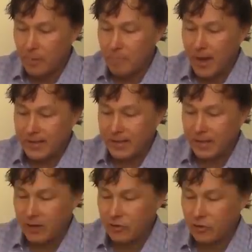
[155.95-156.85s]

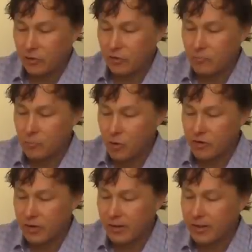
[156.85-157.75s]
Masticating juicers more
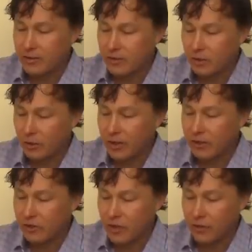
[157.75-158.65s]
gently and slowly
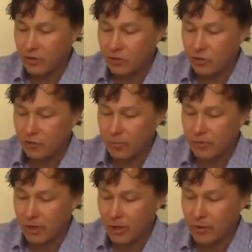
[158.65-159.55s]
extract the juice from
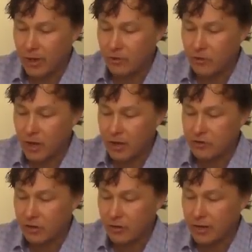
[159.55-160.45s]
celery and do not
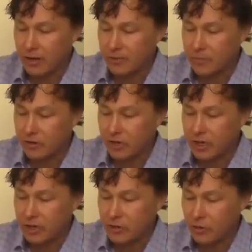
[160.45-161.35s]
generate as much
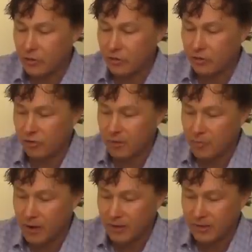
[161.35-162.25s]
heat during the juicing
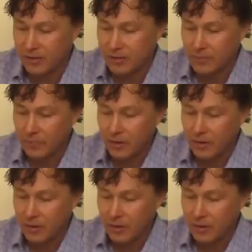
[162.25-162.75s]
process.